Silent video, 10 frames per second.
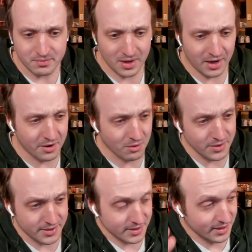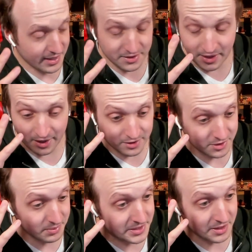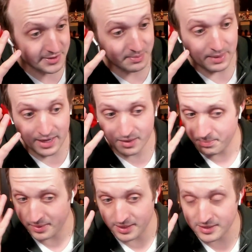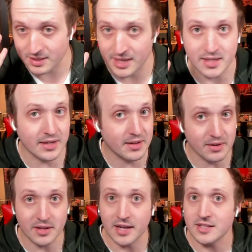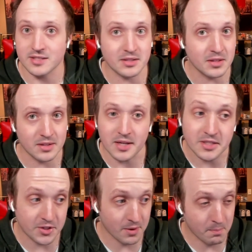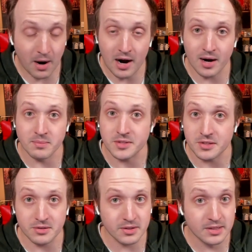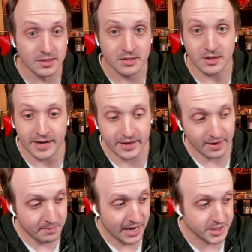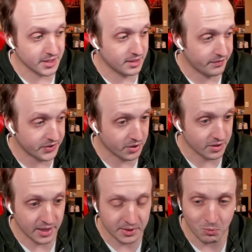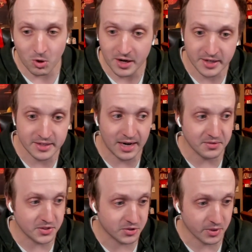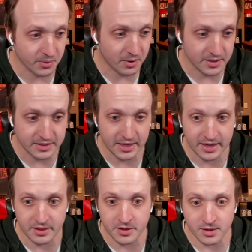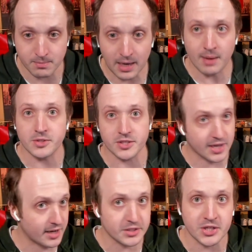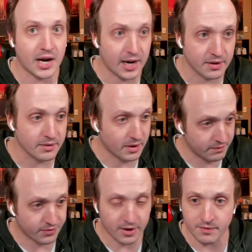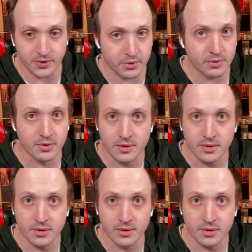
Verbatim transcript: I know this is like characters we just met, but it's like, it's it's your mom, dude. Like, imagine if you're like walking down the street one day and then your mom just got shot in front of you.